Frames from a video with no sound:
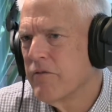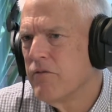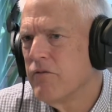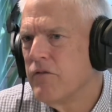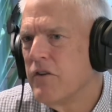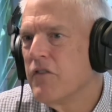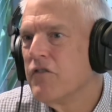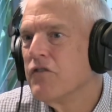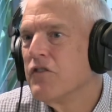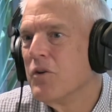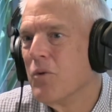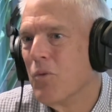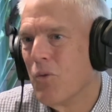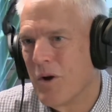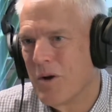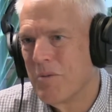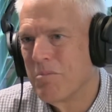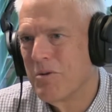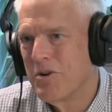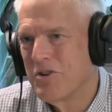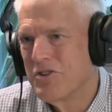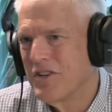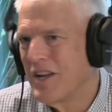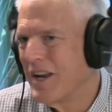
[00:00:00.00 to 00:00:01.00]

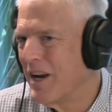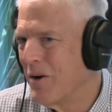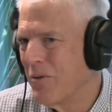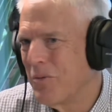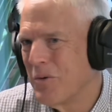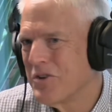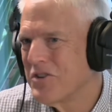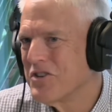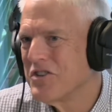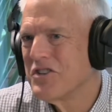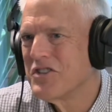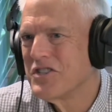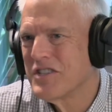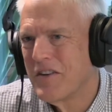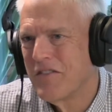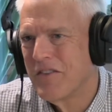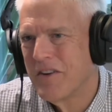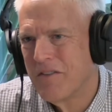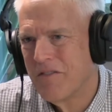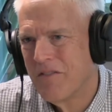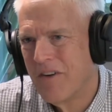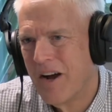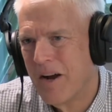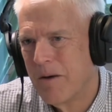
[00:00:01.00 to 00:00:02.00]
51%. It wasn't
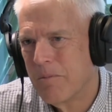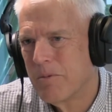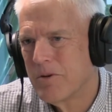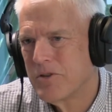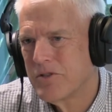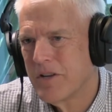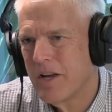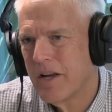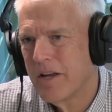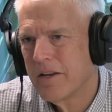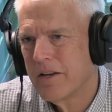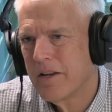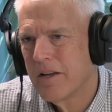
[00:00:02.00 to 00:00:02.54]
75%.